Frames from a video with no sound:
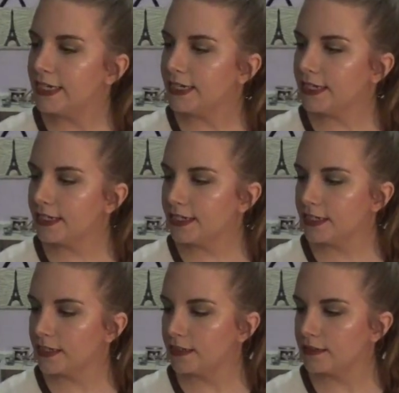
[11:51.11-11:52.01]
It
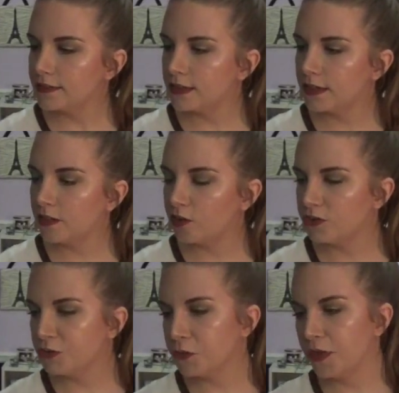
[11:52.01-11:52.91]
is the
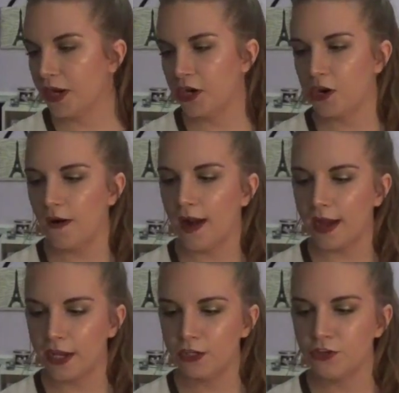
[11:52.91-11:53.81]
Ultra Repair
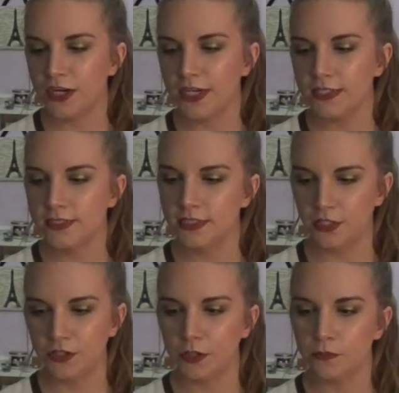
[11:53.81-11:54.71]
Hydrating
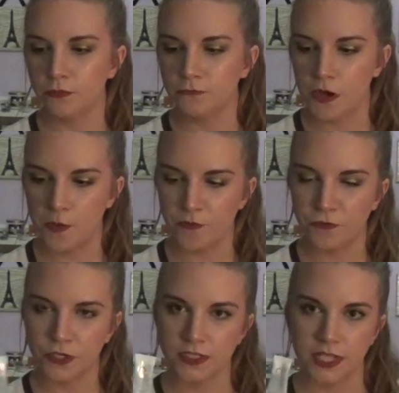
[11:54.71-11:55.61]
Serum from
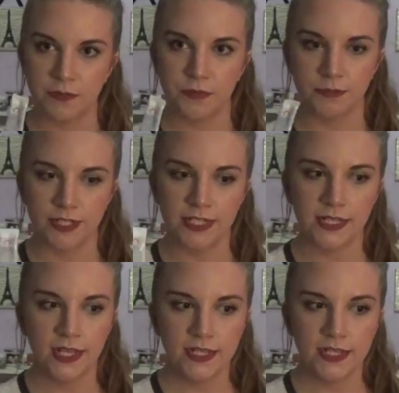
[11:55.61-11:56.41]
First Aid Beauty,